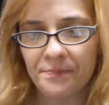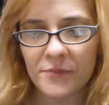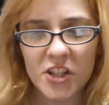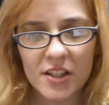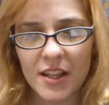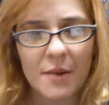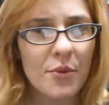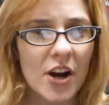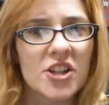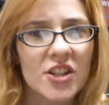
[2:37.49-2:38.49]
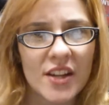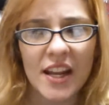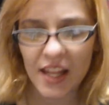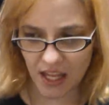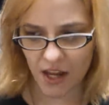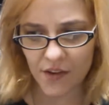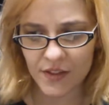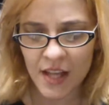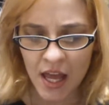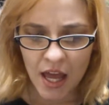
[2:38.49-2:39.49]
Just the impression that it
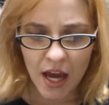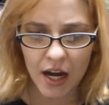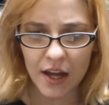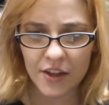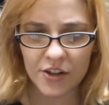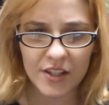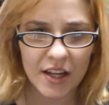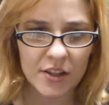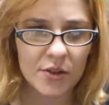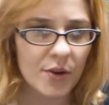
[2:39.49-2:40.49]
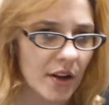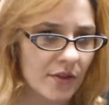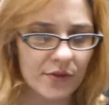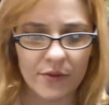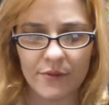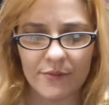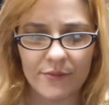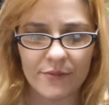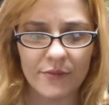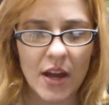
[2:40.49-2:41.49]
gives. There's a sort of
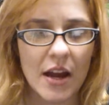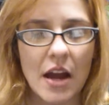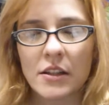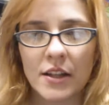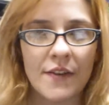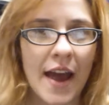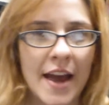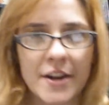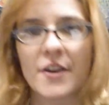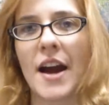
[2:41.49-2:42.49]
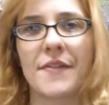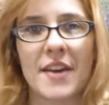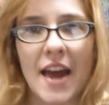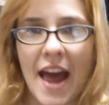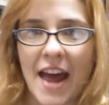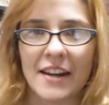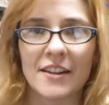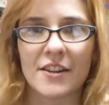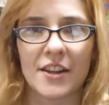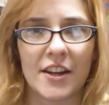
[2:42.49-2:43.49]
a cliffhanger at the
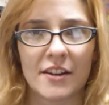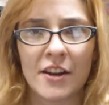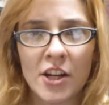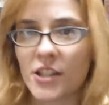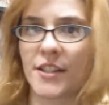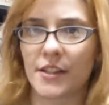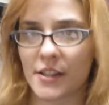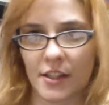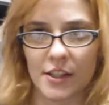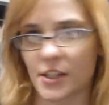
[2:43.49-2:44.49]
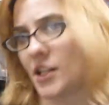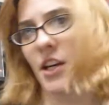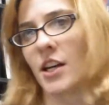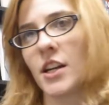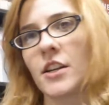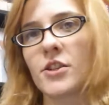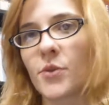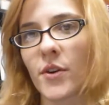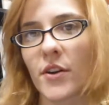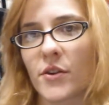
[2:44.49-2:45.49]
end, the dun-dun-dun
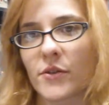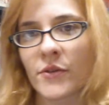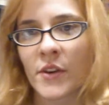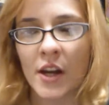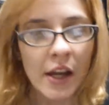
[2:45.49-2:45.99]
sort of...